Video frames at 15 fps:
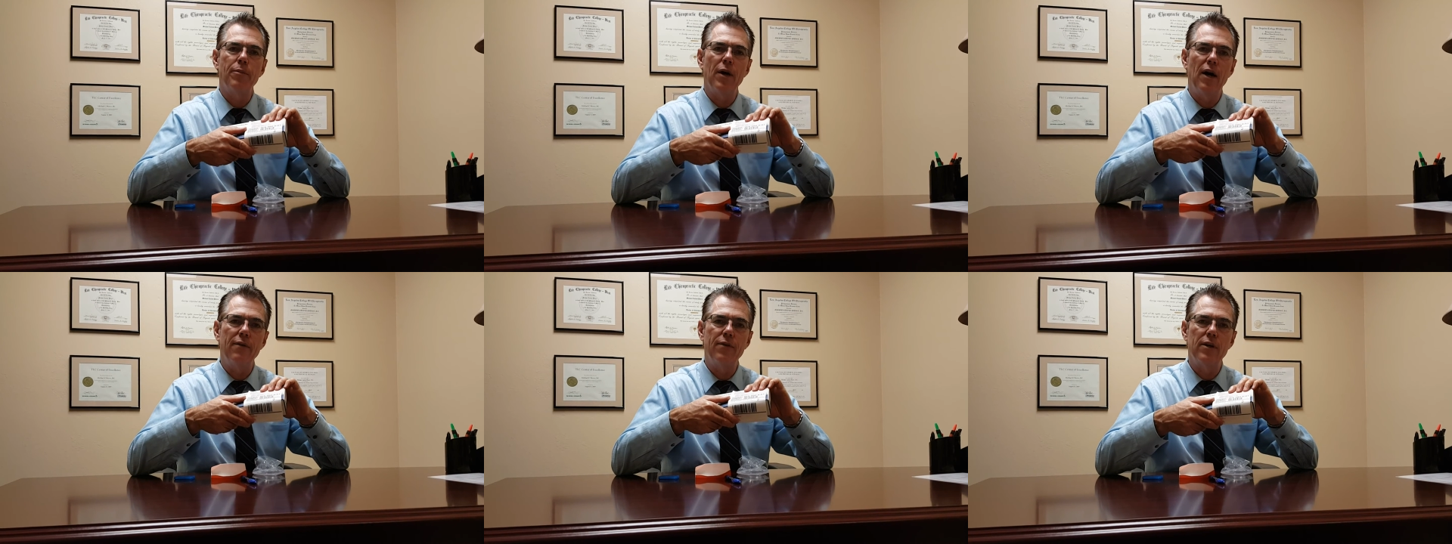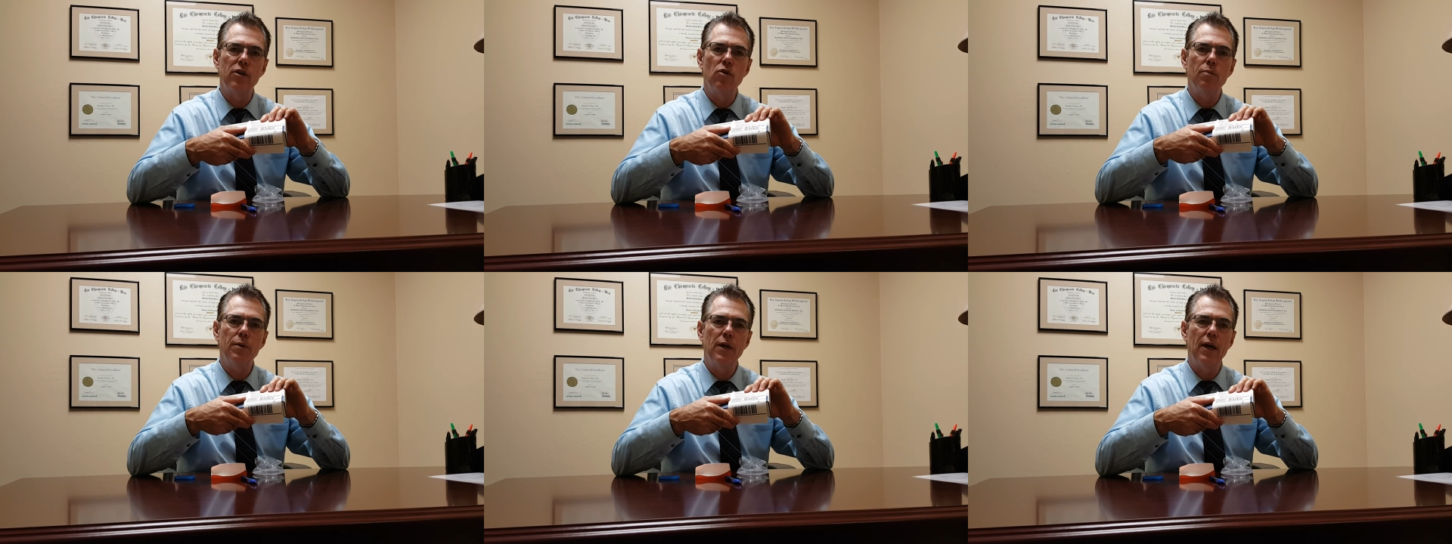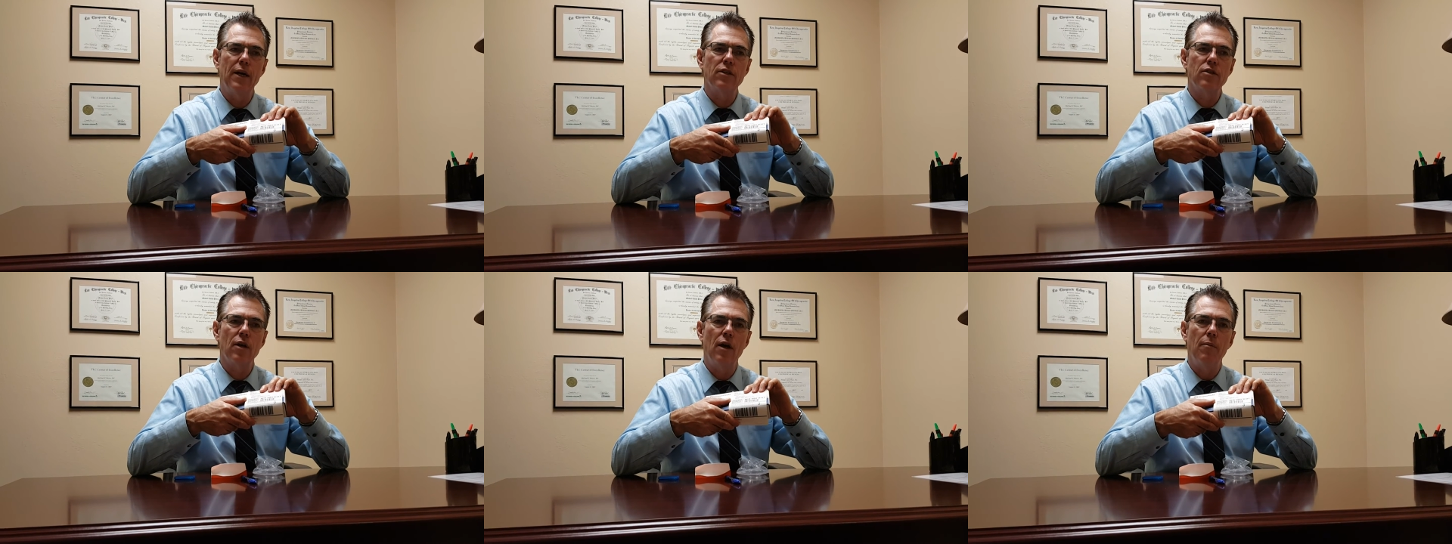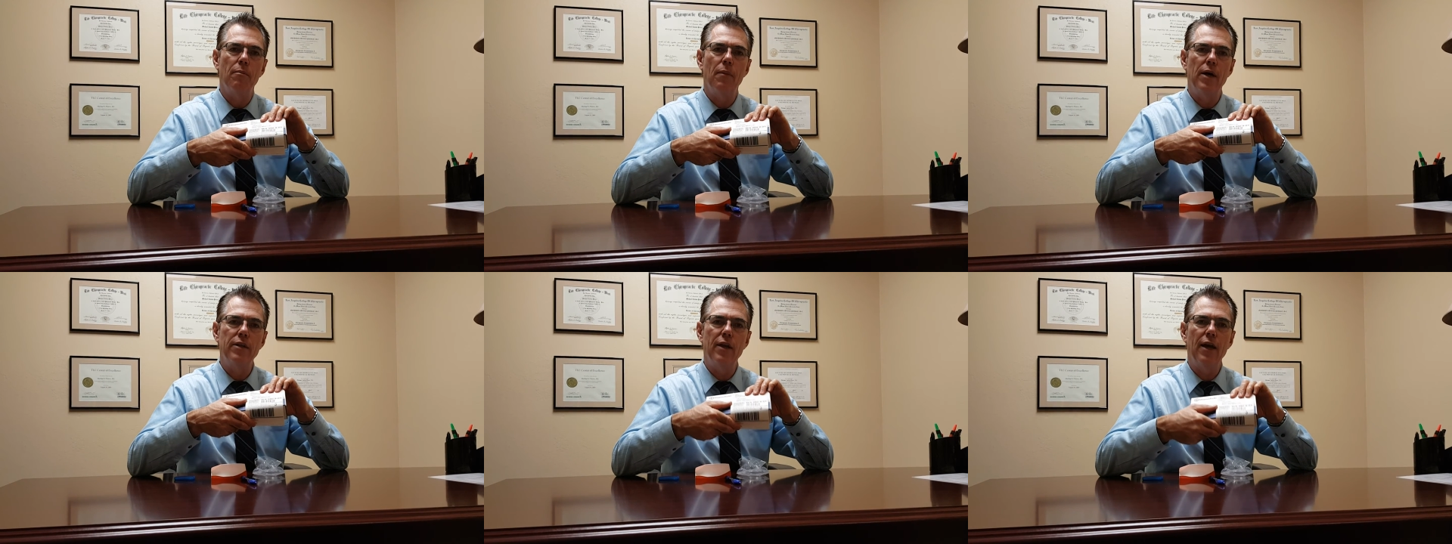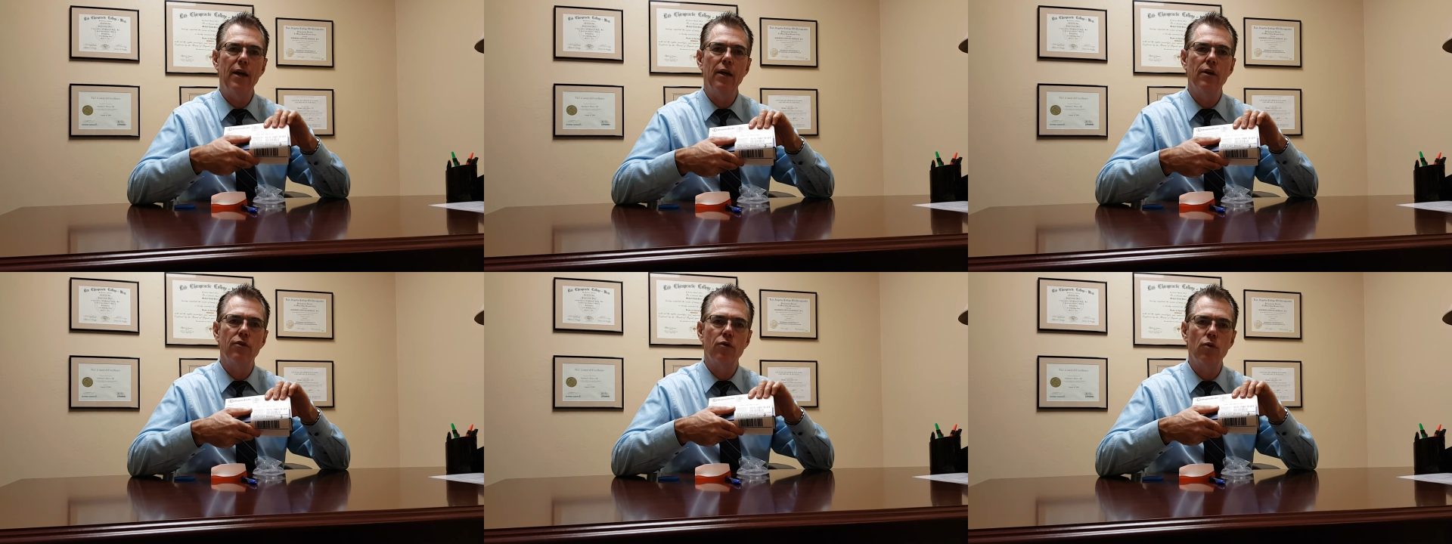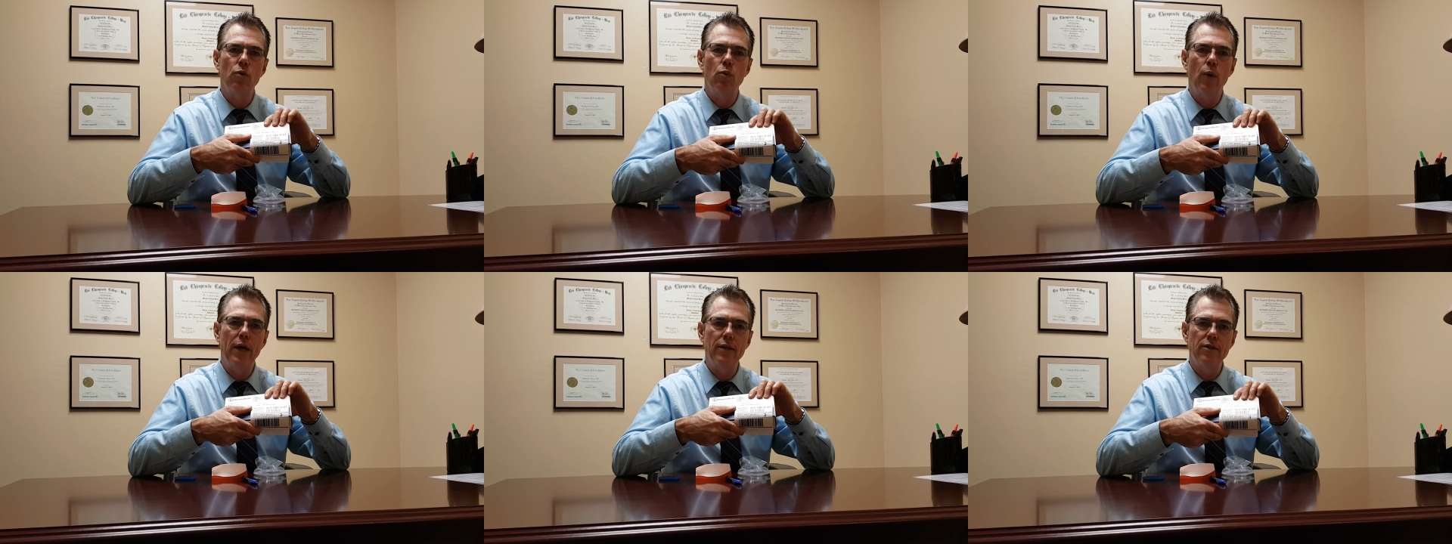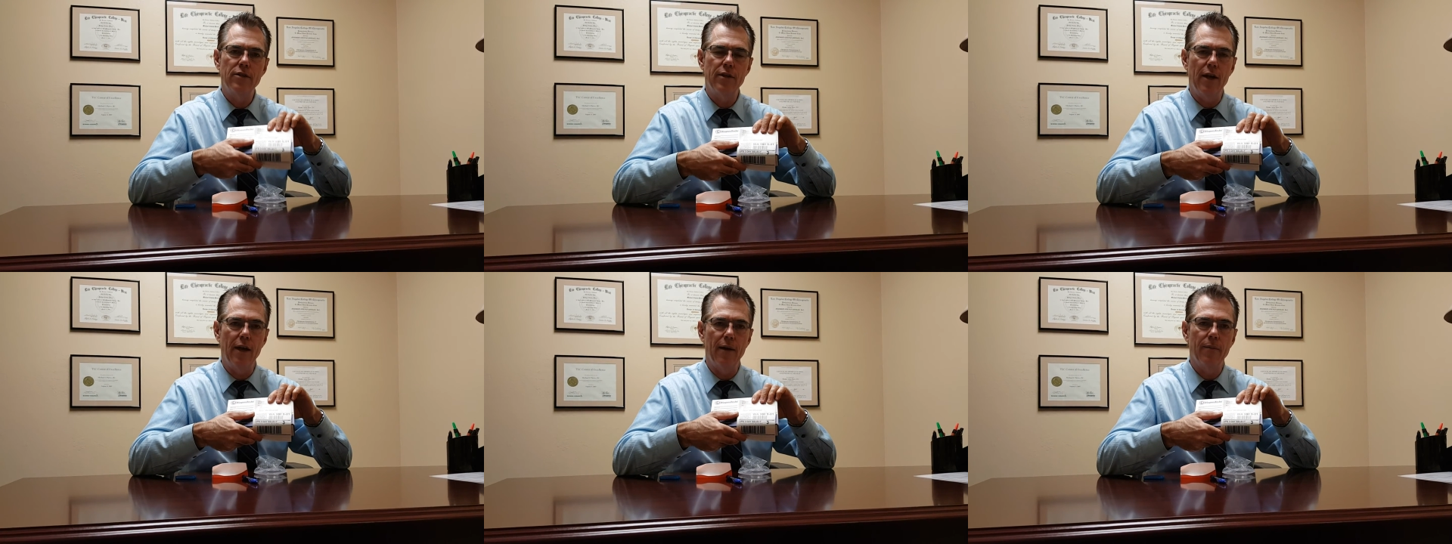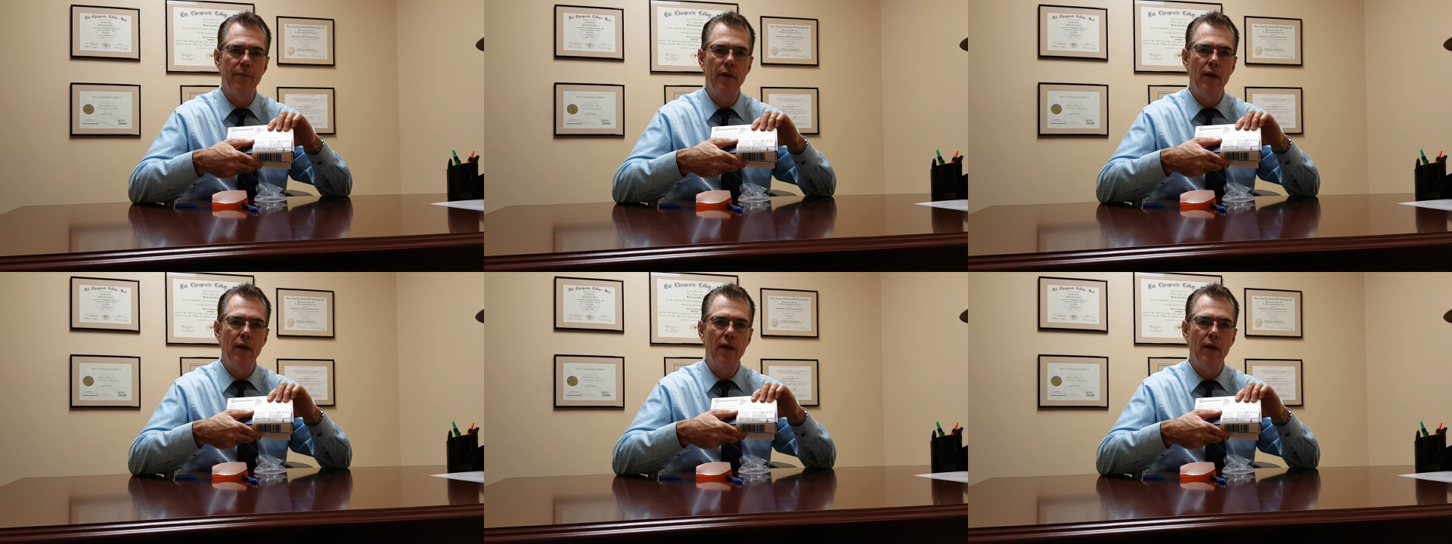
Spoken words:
off at UPS Monday through Wednesday.